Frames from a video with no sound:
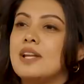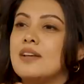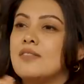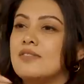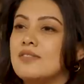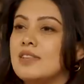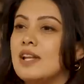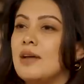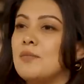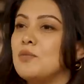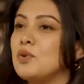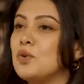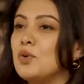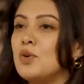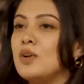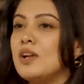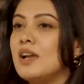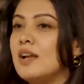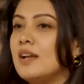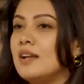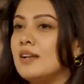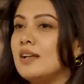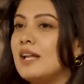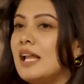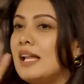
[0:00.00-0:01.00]
give them, you
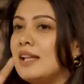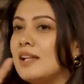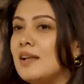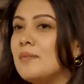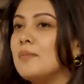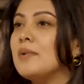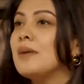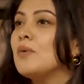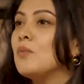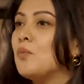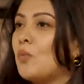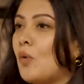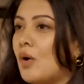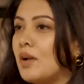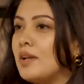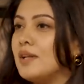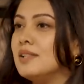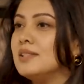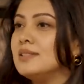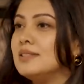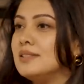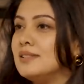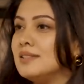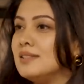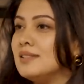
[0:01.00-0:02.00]
don't tell them what
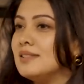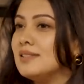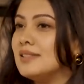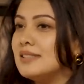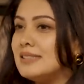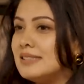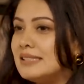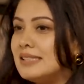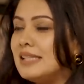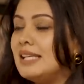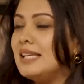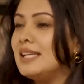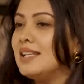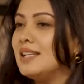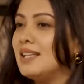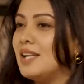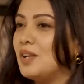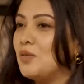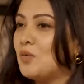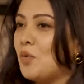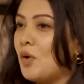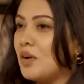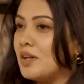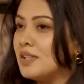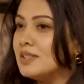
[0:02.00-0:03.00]
is the scene
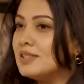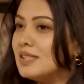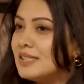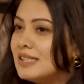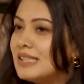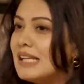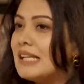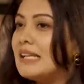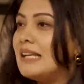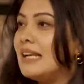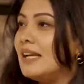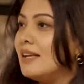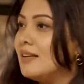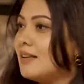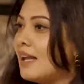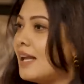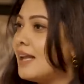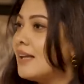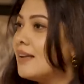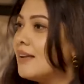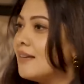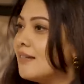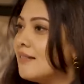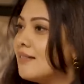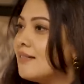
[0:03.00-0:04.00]
and what is
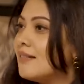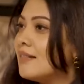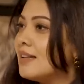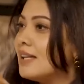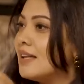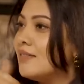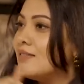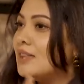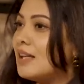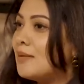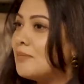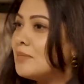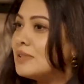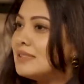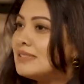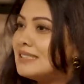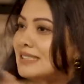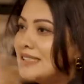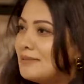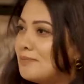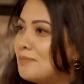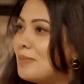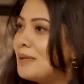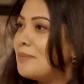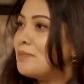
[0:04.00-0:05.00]
like, give them a
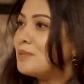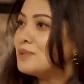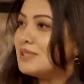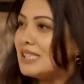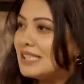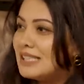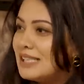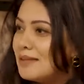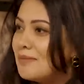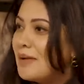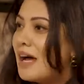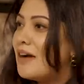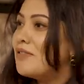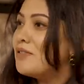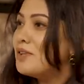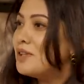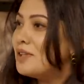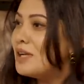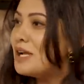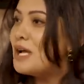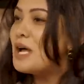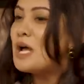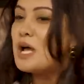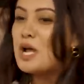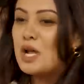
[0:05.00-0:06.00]
scene paper, let them have
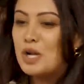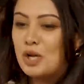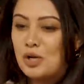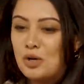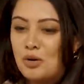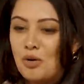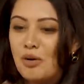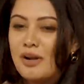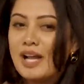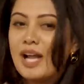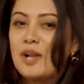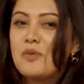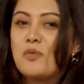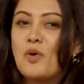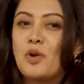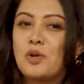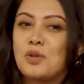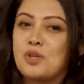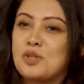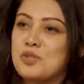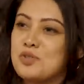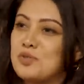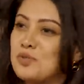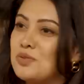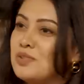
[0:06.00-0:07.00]
a look at what
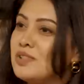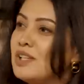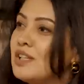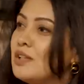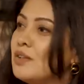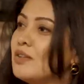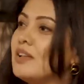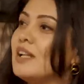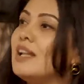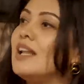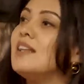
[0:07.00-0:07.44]
you're shooting today,